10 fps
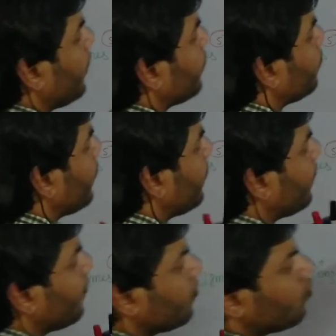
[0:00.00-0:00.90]
it
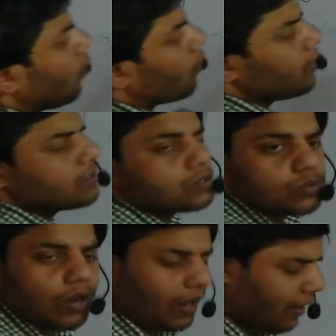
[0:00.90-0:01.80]
will reach
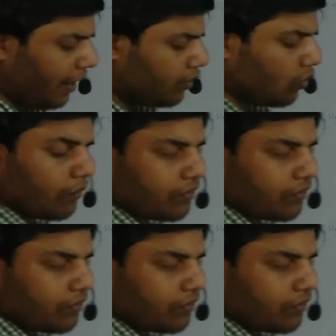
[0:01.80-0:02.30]
to a kind of